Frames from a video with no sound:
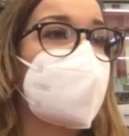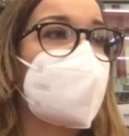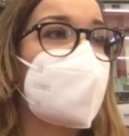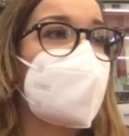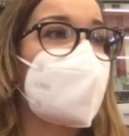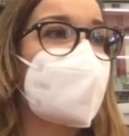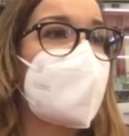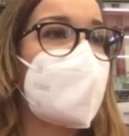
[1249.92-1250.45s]
we
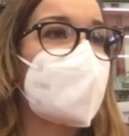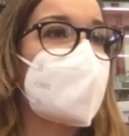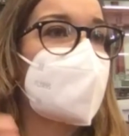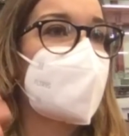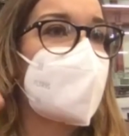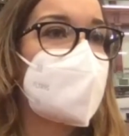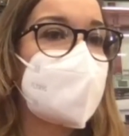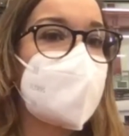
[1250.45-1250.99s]
have a
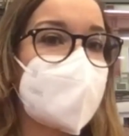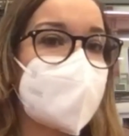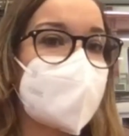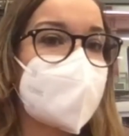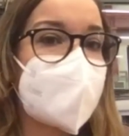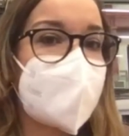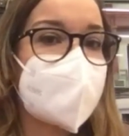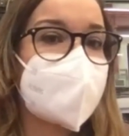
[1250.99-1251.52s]
probability
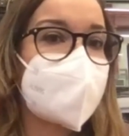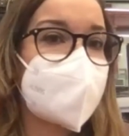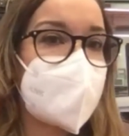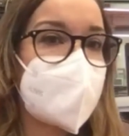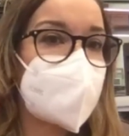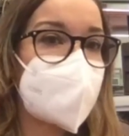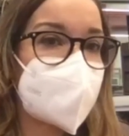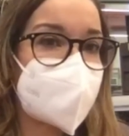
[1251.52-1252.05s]

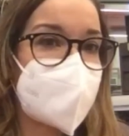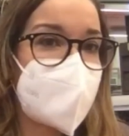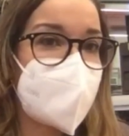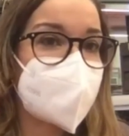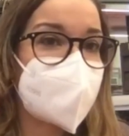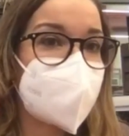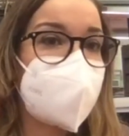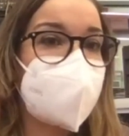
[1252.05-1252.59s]
99%
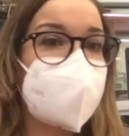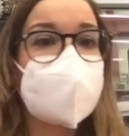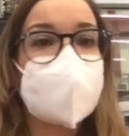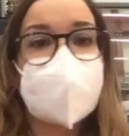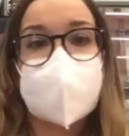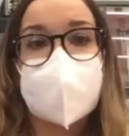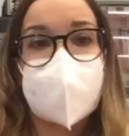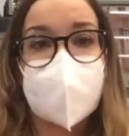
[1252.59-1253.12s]

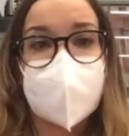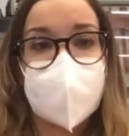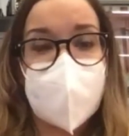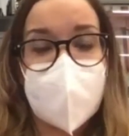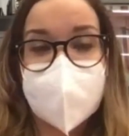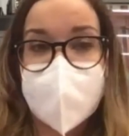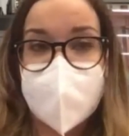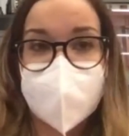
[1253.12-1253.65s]
to have
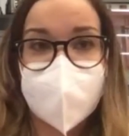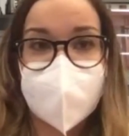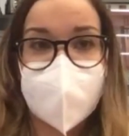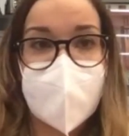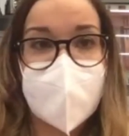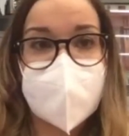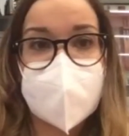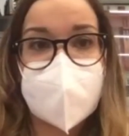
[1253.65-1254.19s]
done the
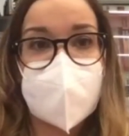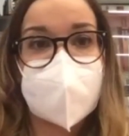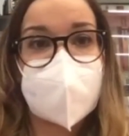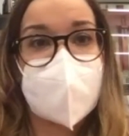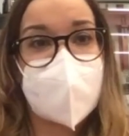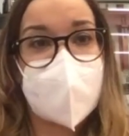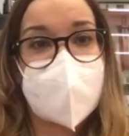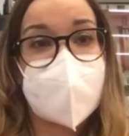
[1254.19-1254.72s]
right
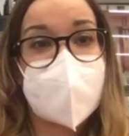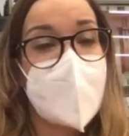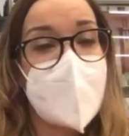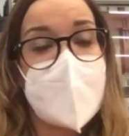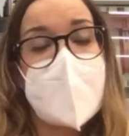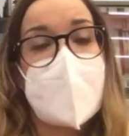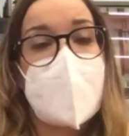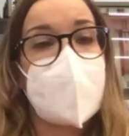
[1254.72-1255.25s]
measurement.
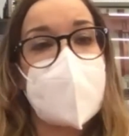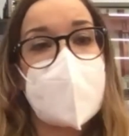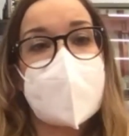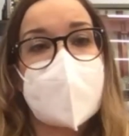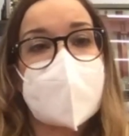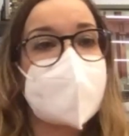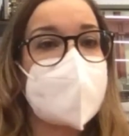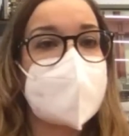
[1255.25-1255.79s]
However,
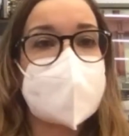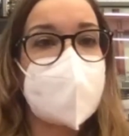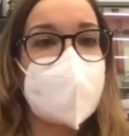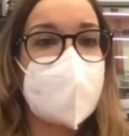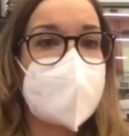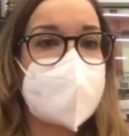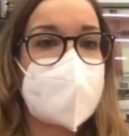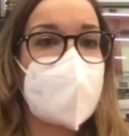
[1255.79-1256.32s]
there is
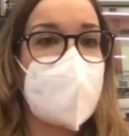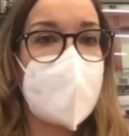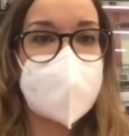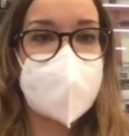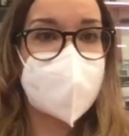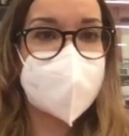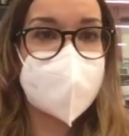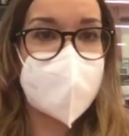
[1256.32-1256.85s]
always a
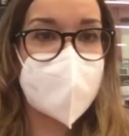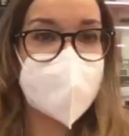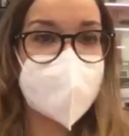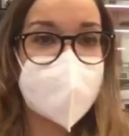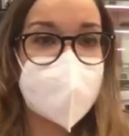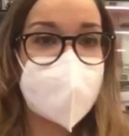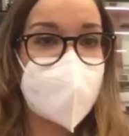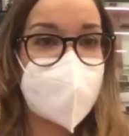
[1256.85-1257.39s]
1%
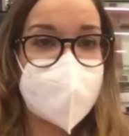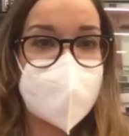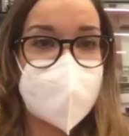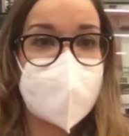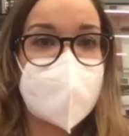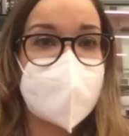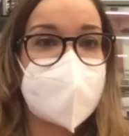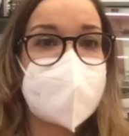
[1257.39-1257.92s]

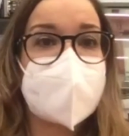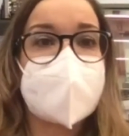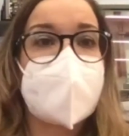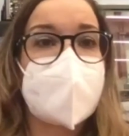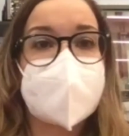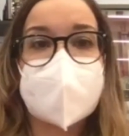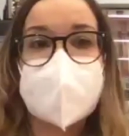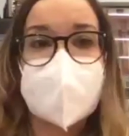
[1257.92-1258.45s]
possibility that
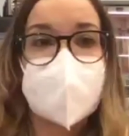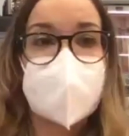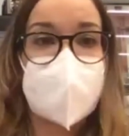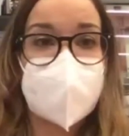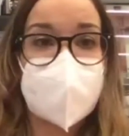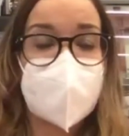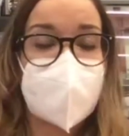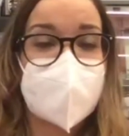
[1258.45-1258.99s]
this
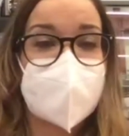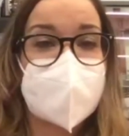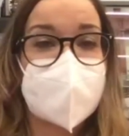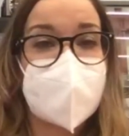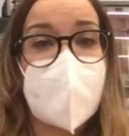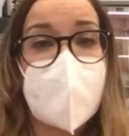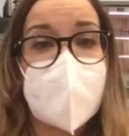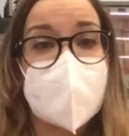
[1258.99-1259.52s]
measurement is
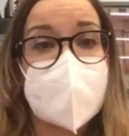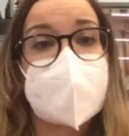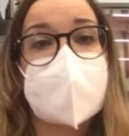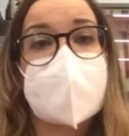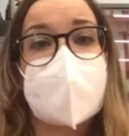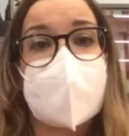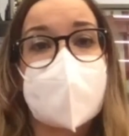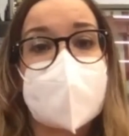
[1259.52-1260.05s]
wrong,
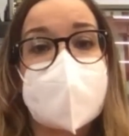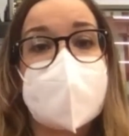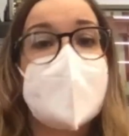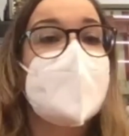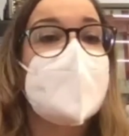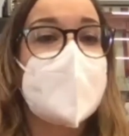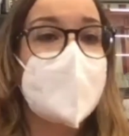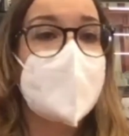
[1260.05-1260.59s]
because
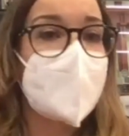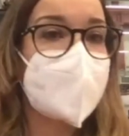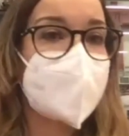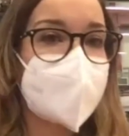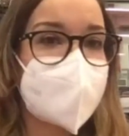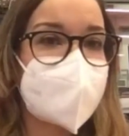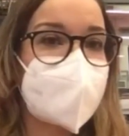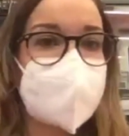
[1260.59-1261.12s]
it is
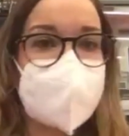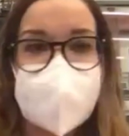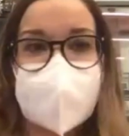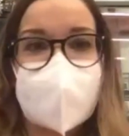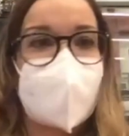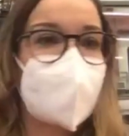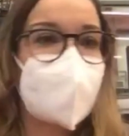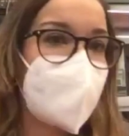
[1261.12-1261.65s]
the beauty
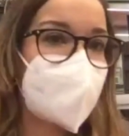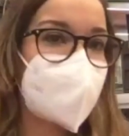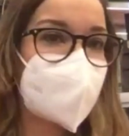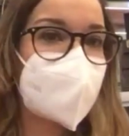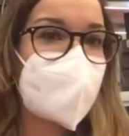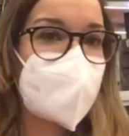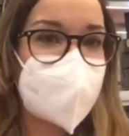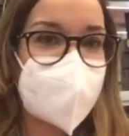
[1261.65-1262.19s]
of quantum
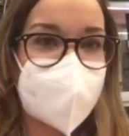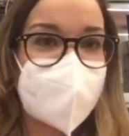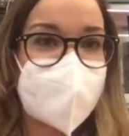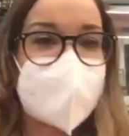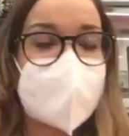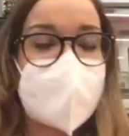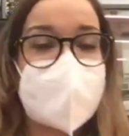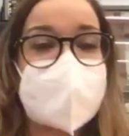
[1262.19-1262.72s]
computing,
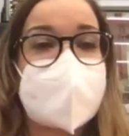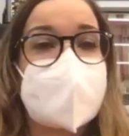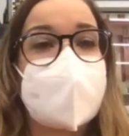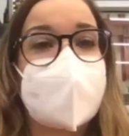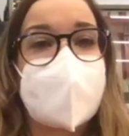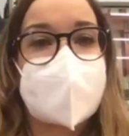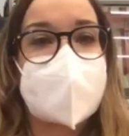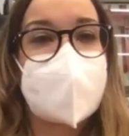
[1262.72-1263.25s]
as
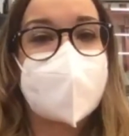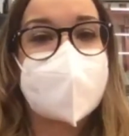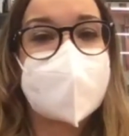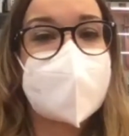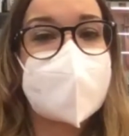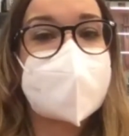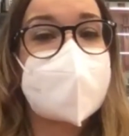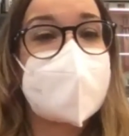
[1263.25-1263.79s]
Mattia
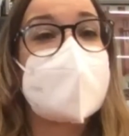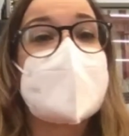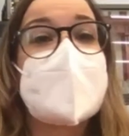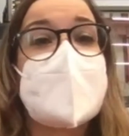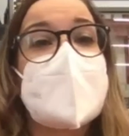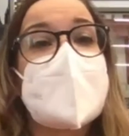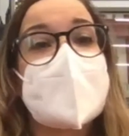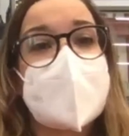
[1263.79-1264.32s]
said.
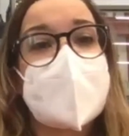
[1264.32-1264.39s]
There is